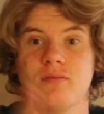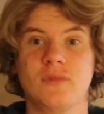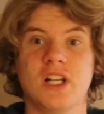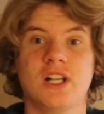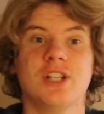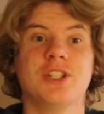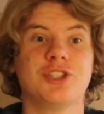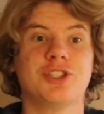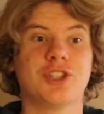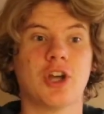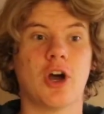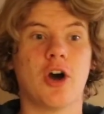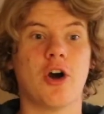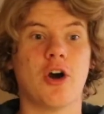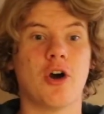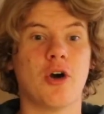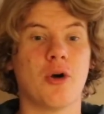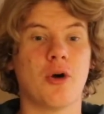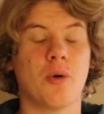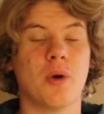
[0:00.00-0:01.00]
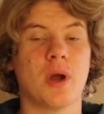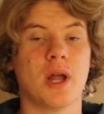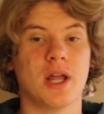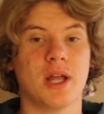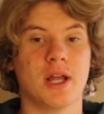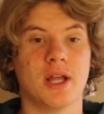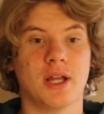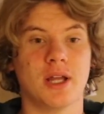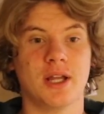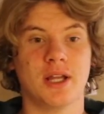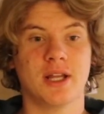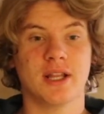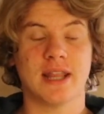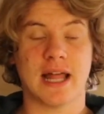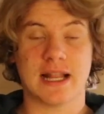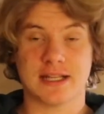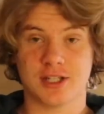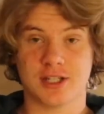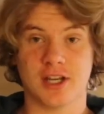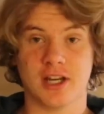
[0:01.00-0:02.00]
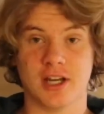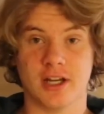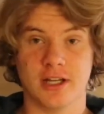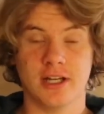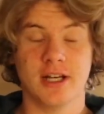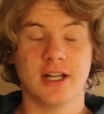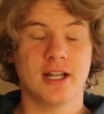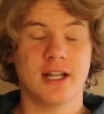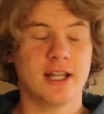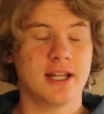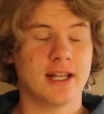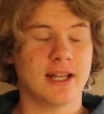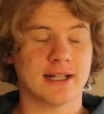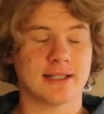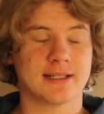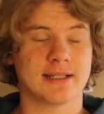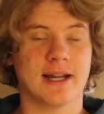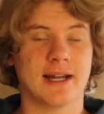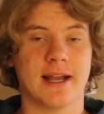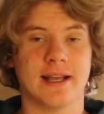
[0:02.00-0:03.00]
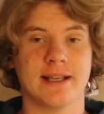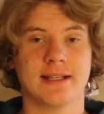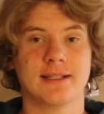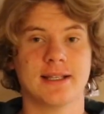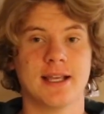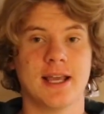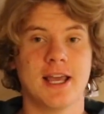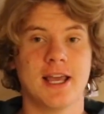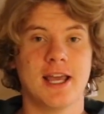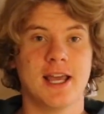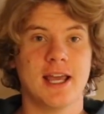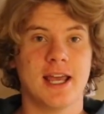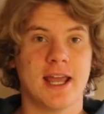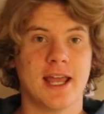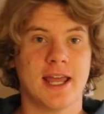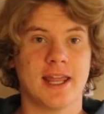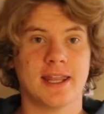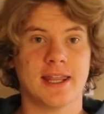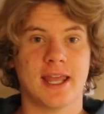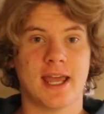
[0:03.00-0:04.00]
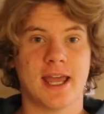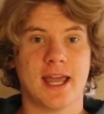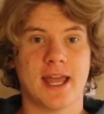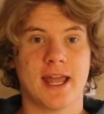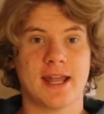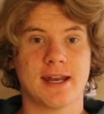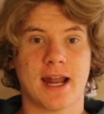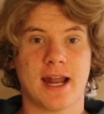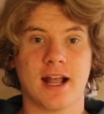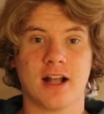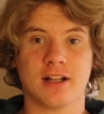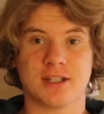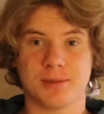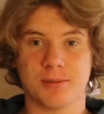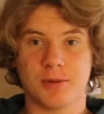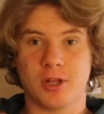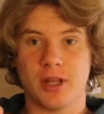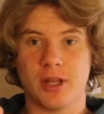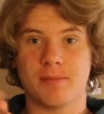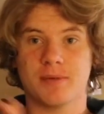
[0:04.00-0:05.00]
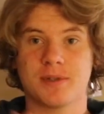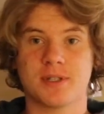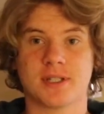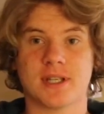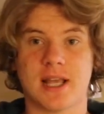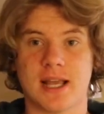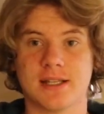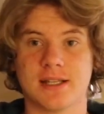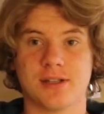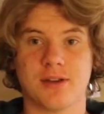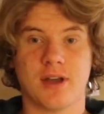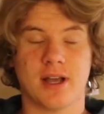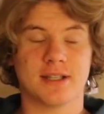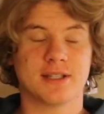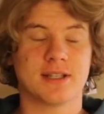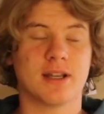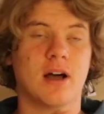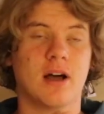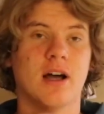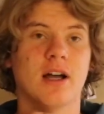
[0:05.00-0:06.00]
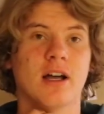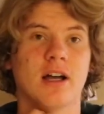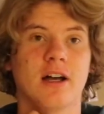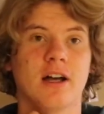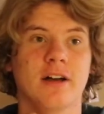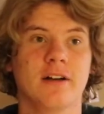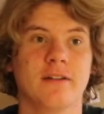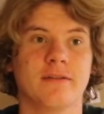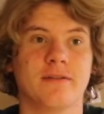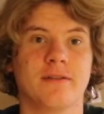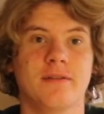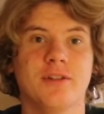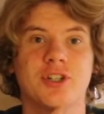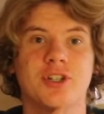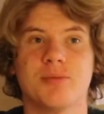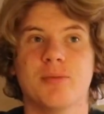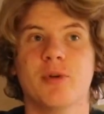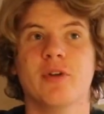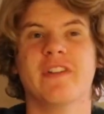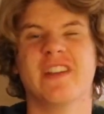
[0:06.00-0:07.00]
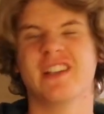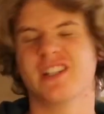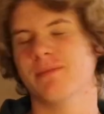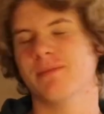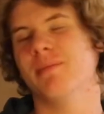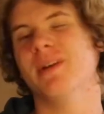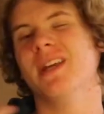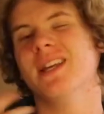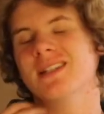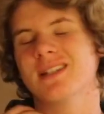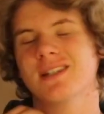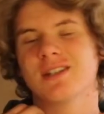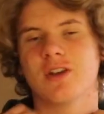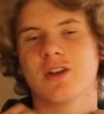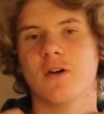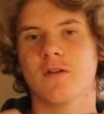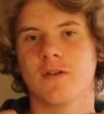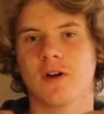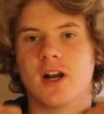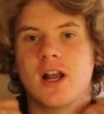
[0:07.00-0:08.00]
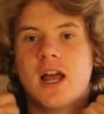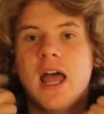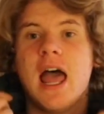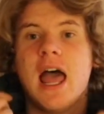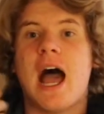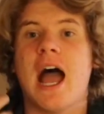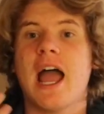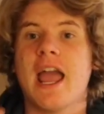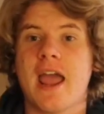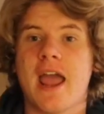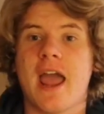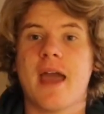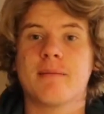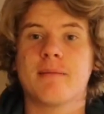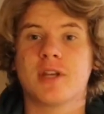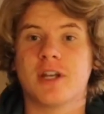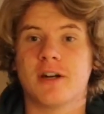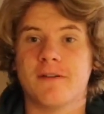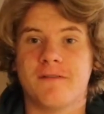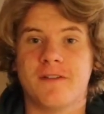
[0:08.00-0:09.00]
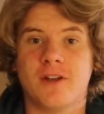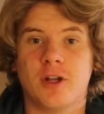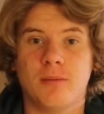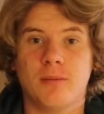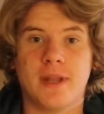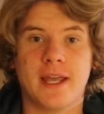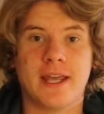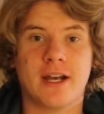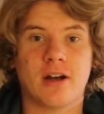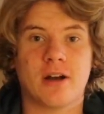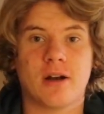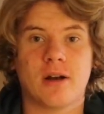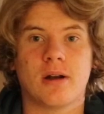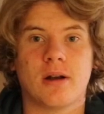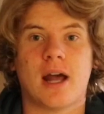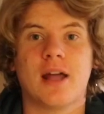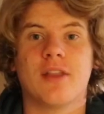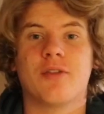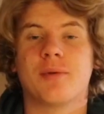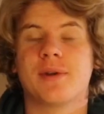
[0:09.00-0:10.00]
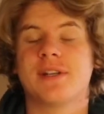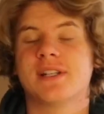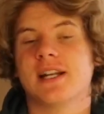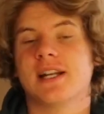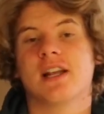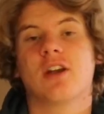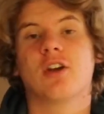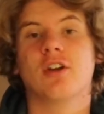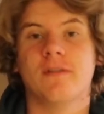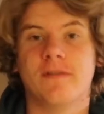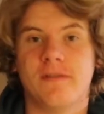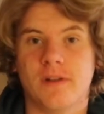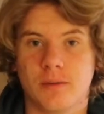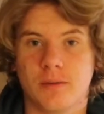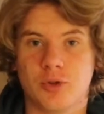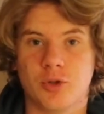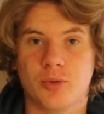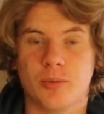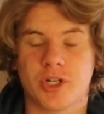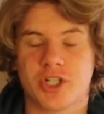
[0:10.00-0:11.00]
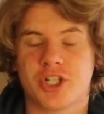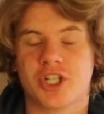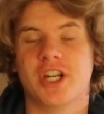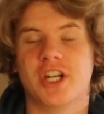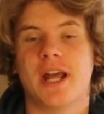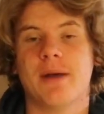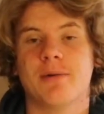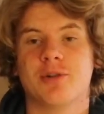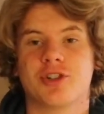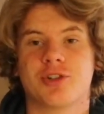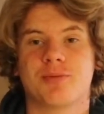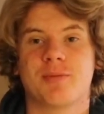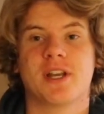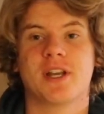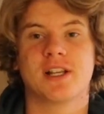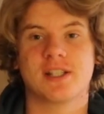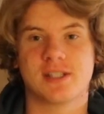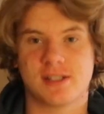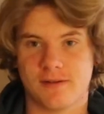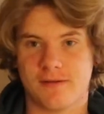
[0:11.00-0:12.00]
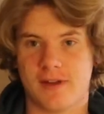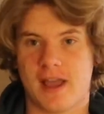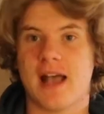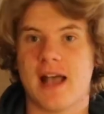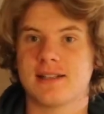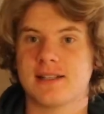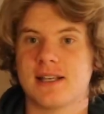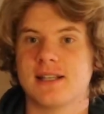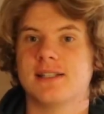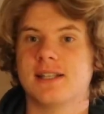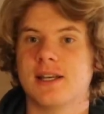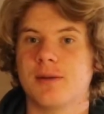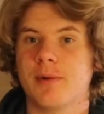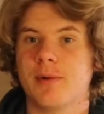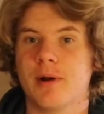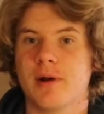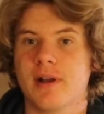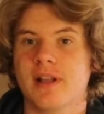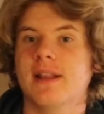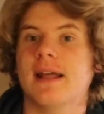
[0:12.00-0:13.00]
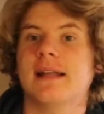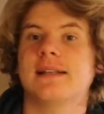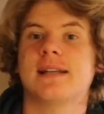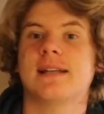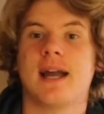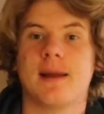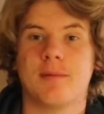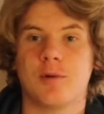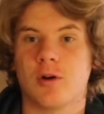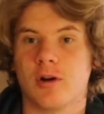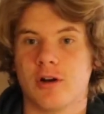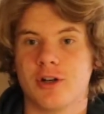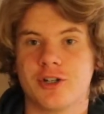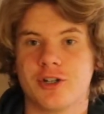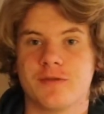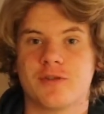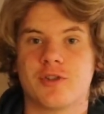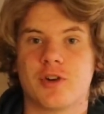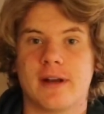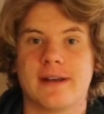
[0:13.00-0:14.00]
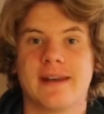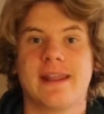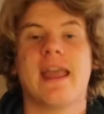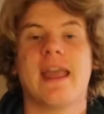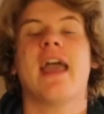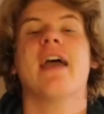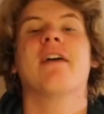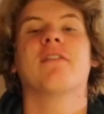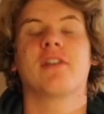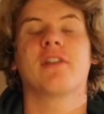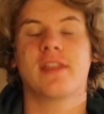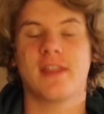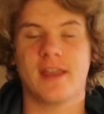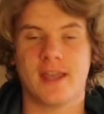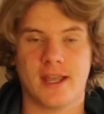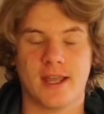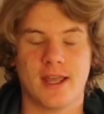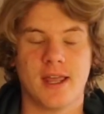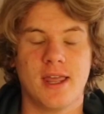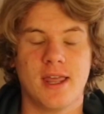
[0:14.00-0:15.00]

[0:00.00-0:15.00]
So that's good. That's nice. And then I got some clips, as you guys saw, of just moving some pieces over. I am going to film later. The reason I couldn't film too much today was just because of, as I said, we were in that time crunch of trying to get everything